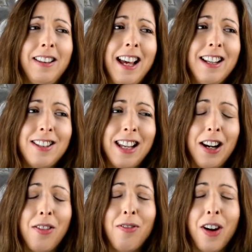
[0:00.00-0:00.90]
that's
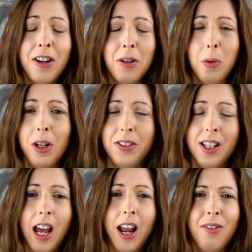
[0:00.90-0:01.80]
getting very
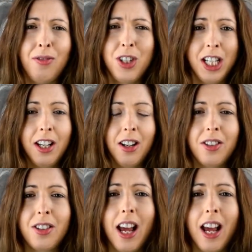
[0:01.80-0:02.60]
unwieldy and ridiculous,